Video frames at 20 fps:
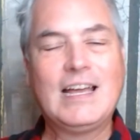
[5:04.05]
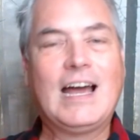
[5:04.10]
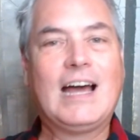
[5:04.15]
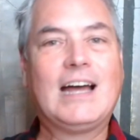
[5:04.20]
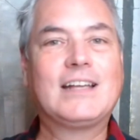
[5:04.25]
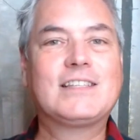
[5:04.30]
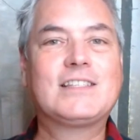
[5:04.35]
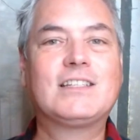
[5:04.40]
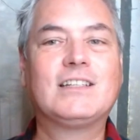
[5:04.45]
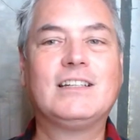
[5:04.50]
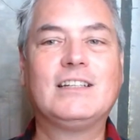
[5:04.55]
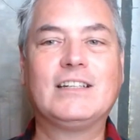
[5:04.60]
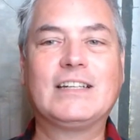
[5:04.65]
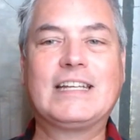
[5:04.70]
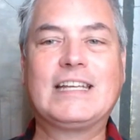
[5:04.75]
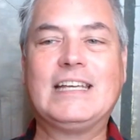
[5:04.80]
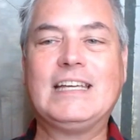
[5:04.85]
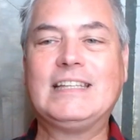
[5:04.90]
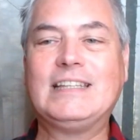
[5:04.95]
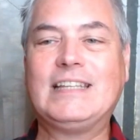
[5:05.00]
I saw a little
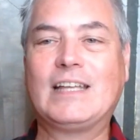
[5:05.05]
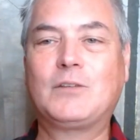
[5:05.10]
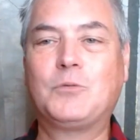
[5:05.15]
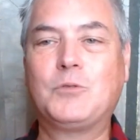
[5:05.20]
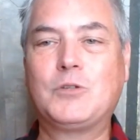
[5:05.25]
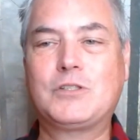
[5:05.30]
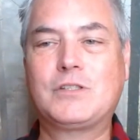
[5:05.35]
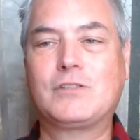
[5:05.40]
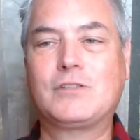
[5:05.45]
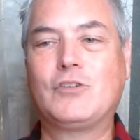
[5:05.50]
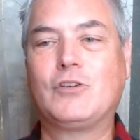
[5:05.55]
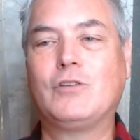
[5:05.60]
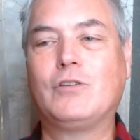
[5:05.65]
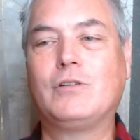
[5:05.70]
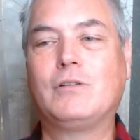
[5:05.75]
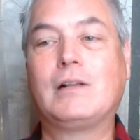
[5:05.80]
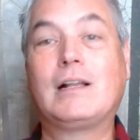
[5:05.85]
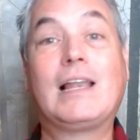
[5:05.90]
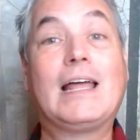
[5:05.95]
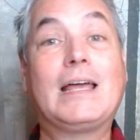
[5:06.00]
kid that was
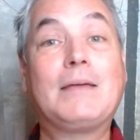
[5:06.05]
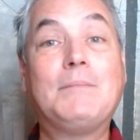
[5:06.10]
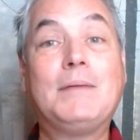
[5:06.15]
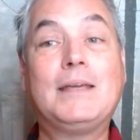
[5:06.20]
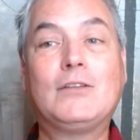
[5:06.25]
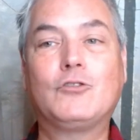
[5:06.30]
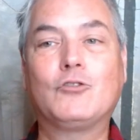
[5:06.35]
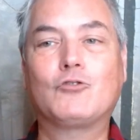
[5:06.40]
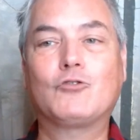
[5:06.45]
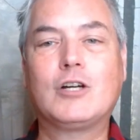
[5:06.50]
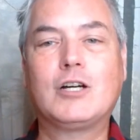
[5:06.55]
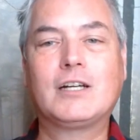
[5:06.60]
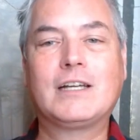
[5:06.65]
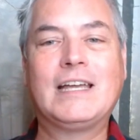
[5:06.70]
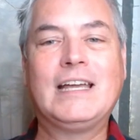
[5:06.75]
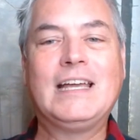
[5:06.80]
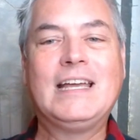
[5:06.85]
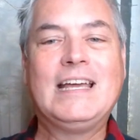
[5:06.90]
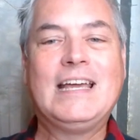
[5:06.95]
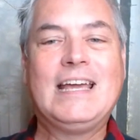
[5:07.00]
climbing the rock
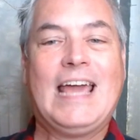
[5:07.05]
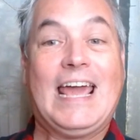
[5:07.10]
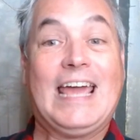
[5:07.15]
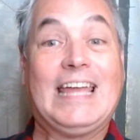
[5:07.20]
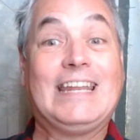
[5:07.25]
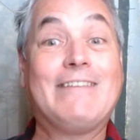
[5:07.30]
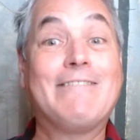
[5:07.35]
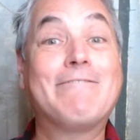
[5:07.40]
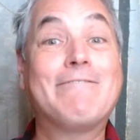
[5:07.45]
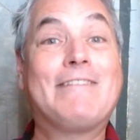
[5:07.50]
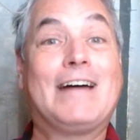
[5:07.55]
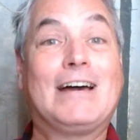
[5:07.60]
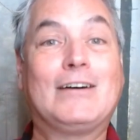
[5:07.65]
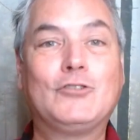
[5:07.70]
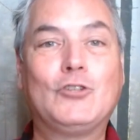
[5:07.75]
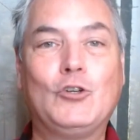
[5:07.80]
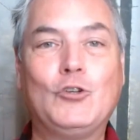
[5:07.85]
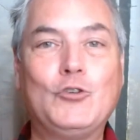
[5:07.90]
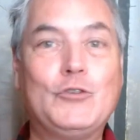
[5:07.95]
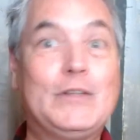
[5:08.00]
and then
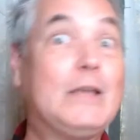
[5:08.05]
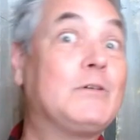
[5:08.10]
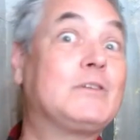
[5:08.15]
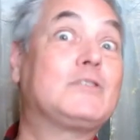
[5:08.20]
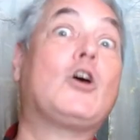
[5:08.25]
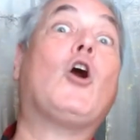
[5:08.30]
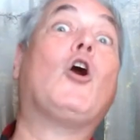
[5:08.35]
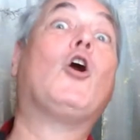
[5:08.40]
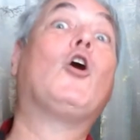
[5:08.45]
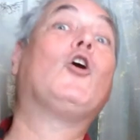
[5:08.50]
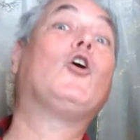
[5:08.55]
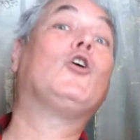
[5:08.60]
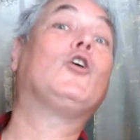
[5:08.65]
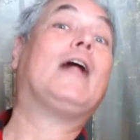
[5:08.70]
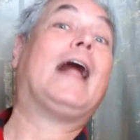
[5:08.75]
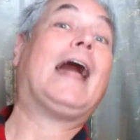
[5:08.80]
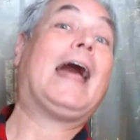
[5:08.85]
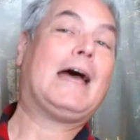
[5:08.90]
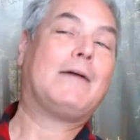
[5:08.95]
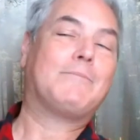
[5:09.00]
found the loonie, was all
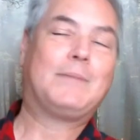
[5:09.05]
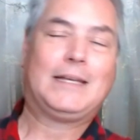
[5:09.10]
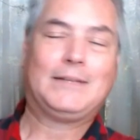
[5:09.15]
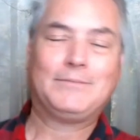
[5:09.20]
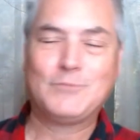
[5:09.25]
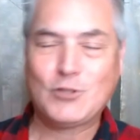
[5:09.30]
happy.